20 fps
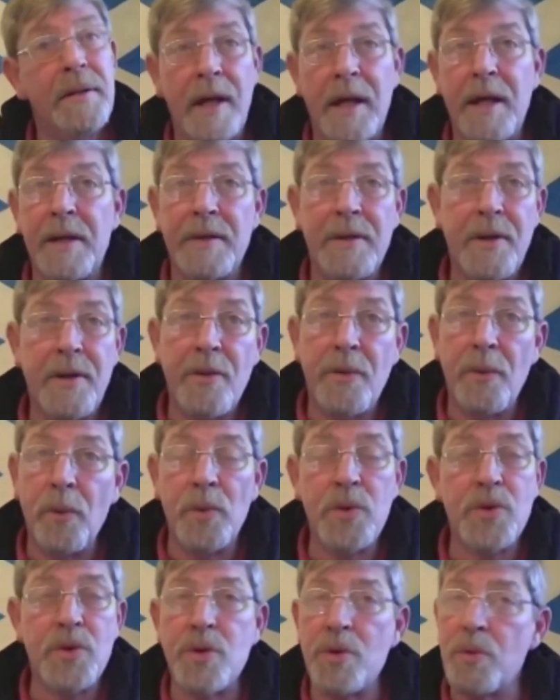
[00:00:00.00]
then
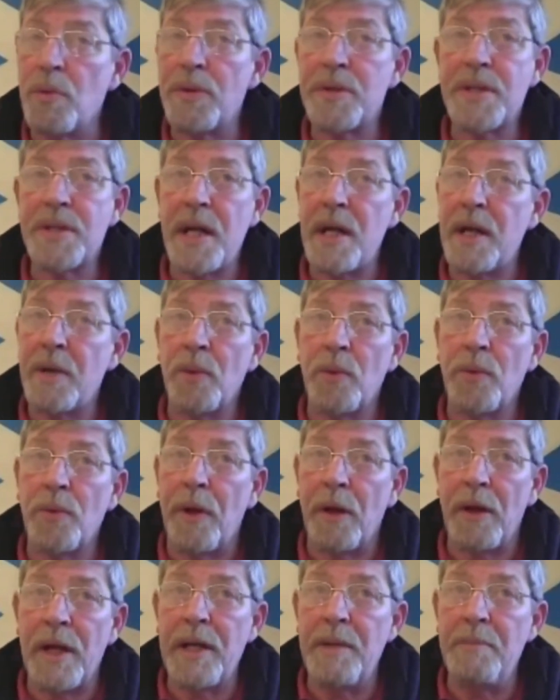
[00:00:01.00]
those who were sitting on
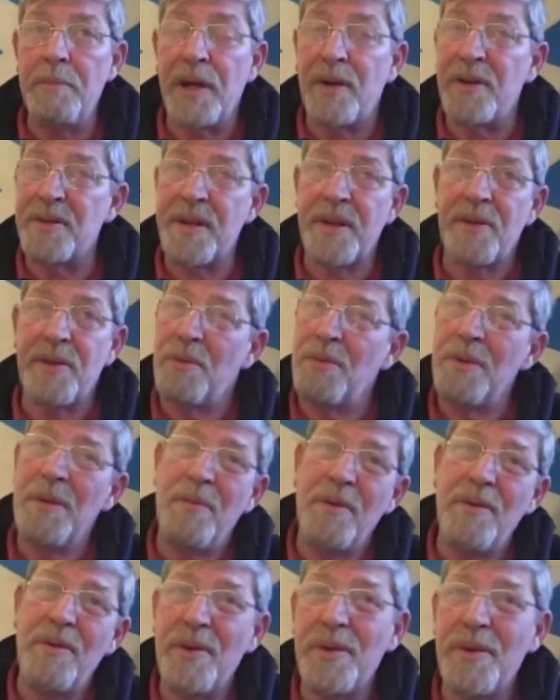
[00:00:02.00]
the line because they thought,
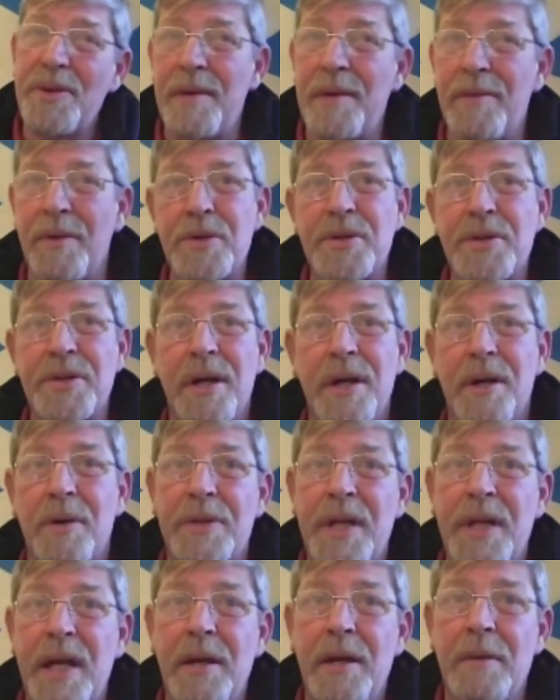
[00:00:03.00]
well, we'll go to devolution
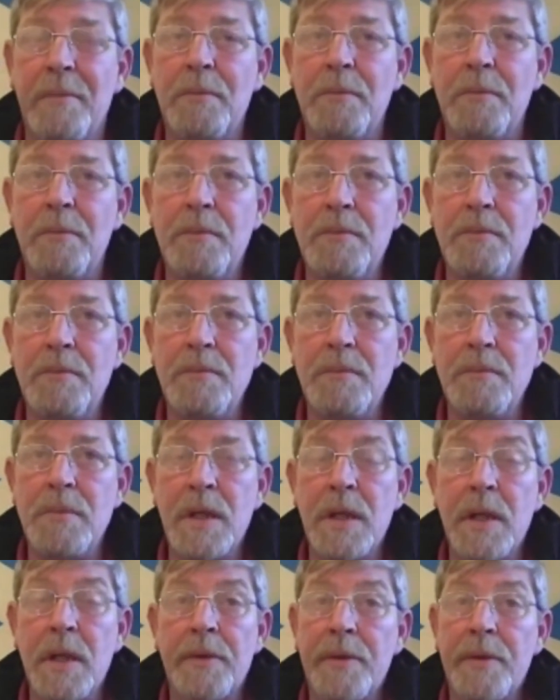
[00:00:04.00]
that day,
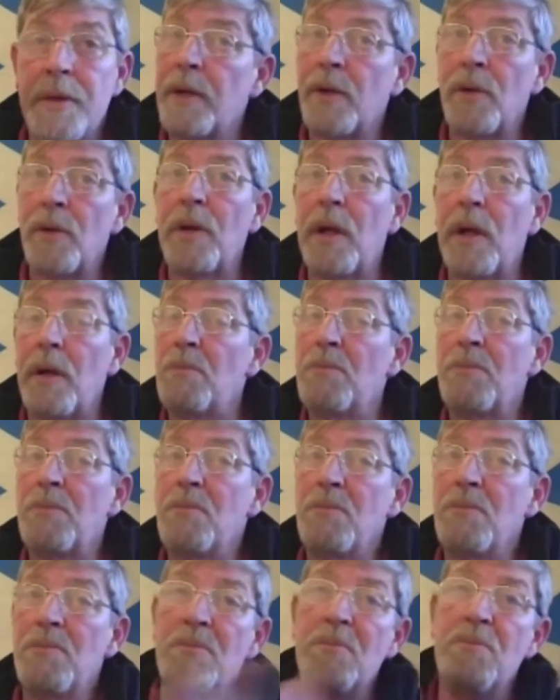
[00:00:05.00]
they're going to
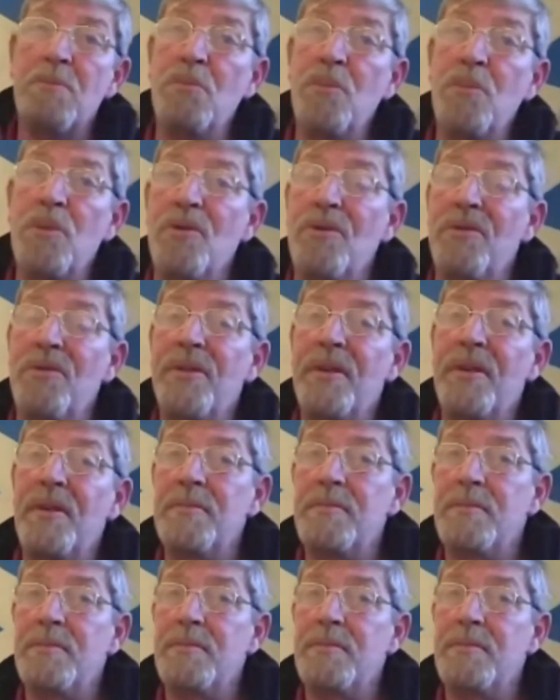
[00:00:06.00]
move.